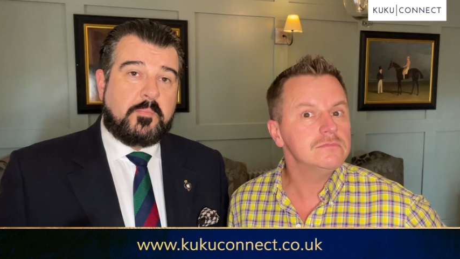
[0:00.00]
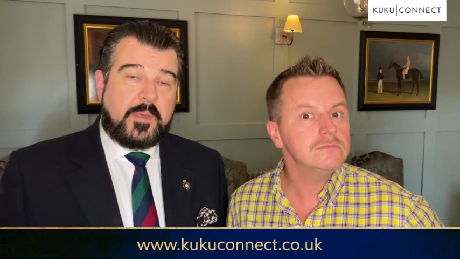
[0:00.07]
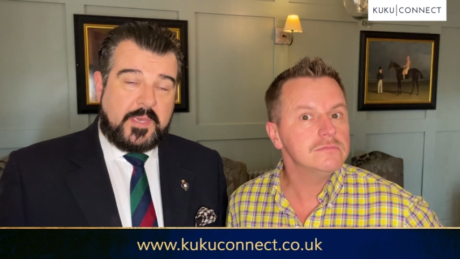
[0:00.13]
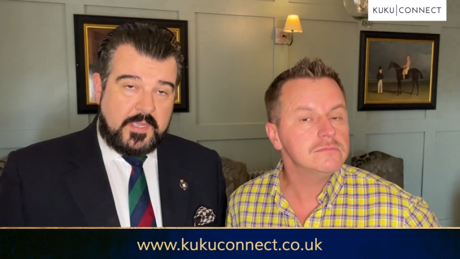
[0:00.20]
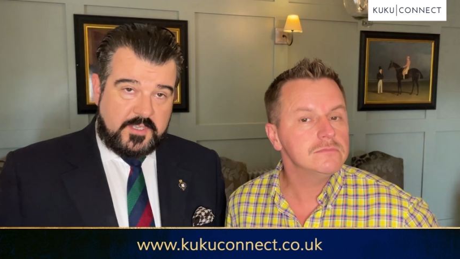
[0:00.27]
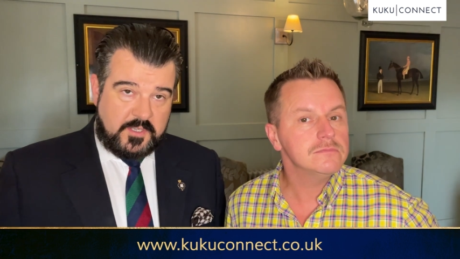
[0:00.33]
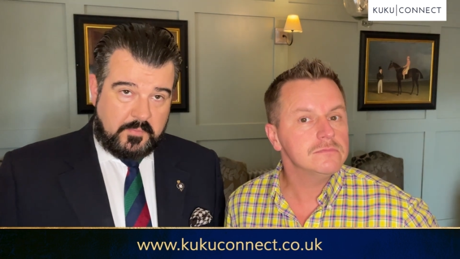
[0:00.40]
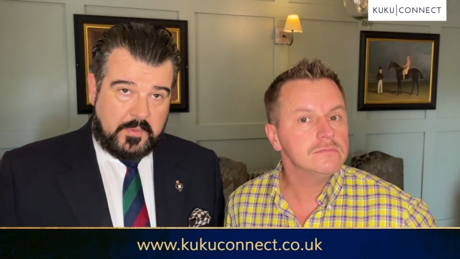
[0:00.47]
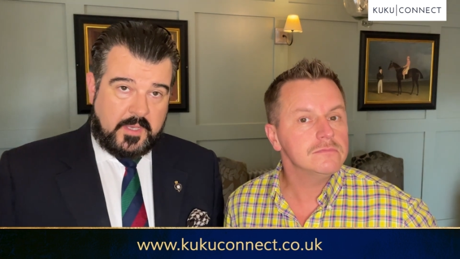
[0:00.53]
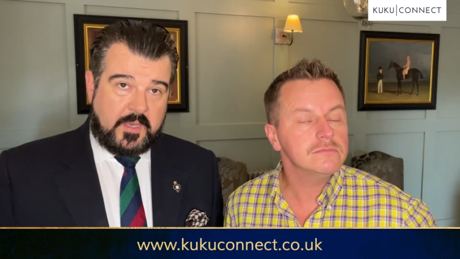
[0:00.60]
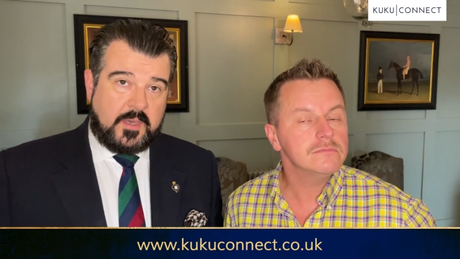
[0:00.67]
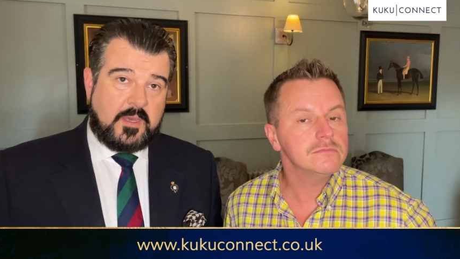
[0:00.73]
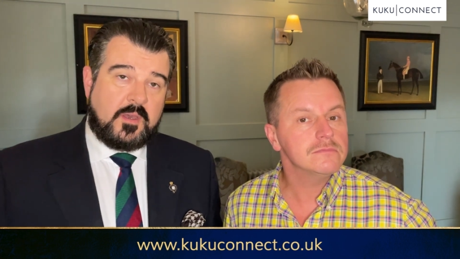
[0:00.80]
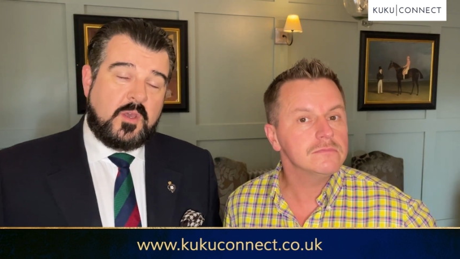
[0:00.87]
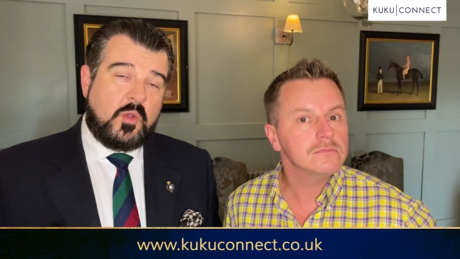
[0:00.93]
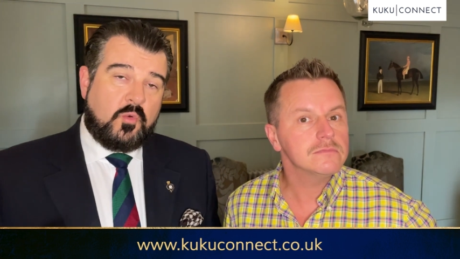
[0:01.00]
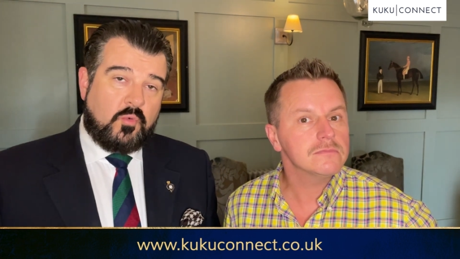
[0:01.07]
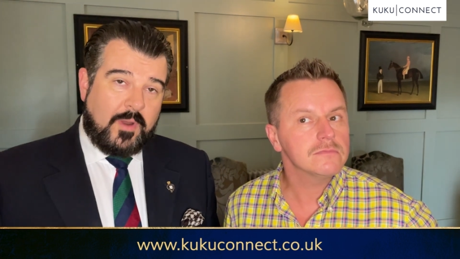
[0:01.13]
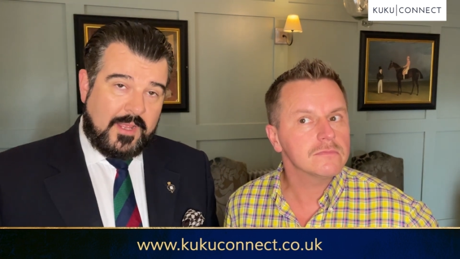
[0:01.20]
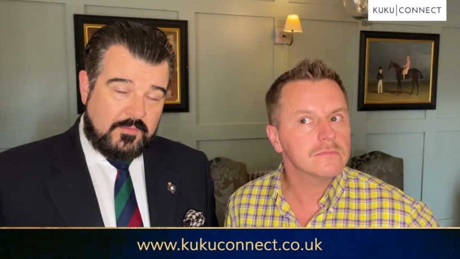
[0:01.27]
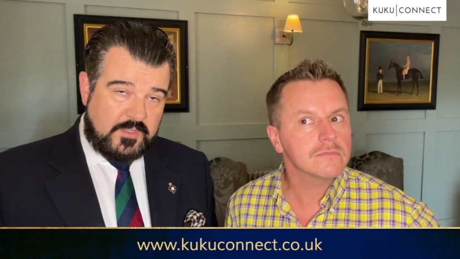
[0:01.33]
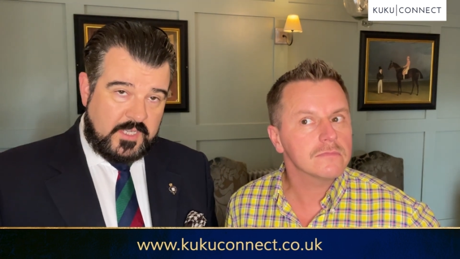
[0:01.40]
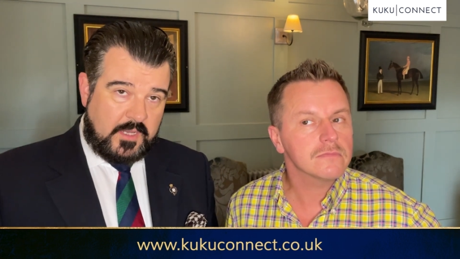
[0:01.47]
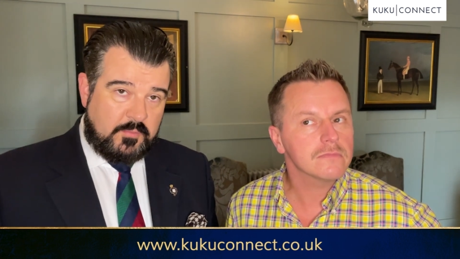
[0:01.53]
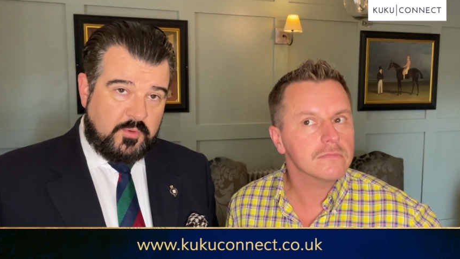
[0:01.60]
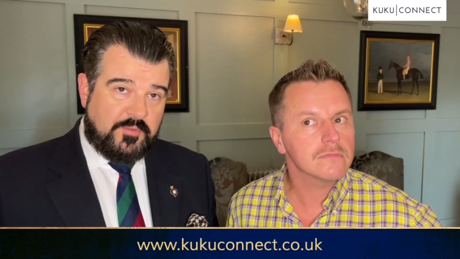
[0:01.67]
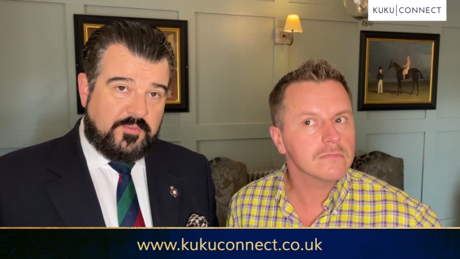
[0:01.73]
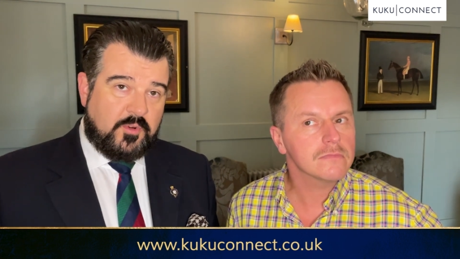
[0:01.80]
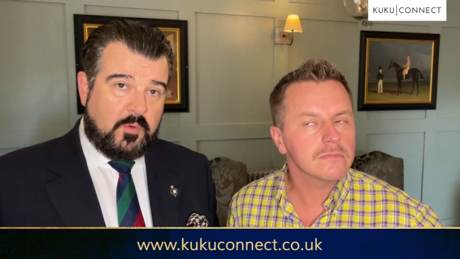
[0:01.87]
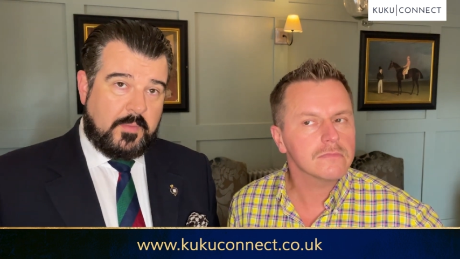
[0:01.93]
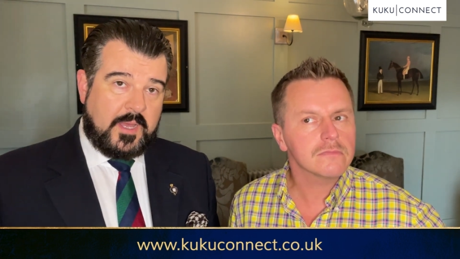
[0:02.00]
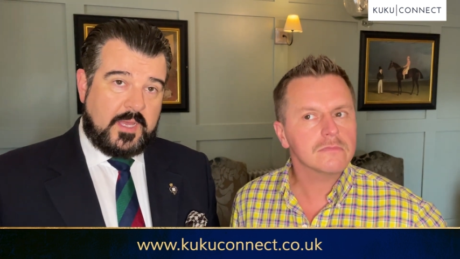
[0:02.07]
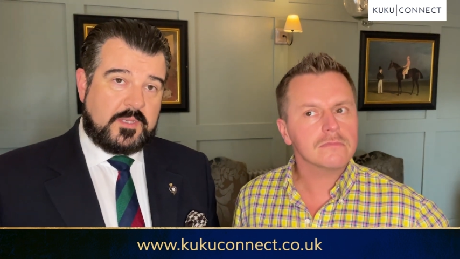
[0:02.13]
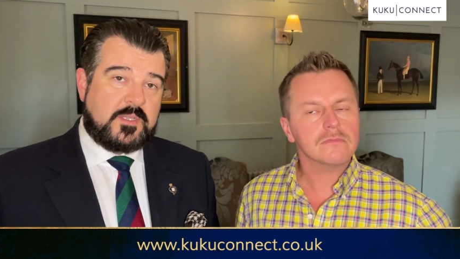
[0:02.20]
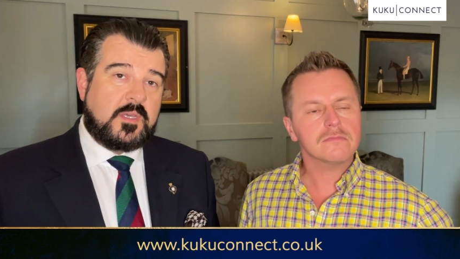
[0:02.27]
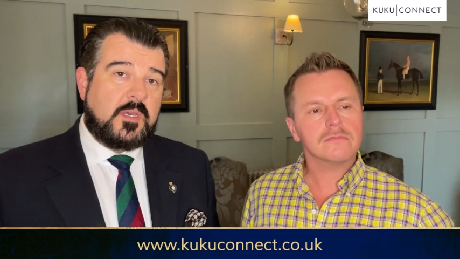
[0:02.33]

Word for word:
Speaker 1: peer-to-peer, roundtable format,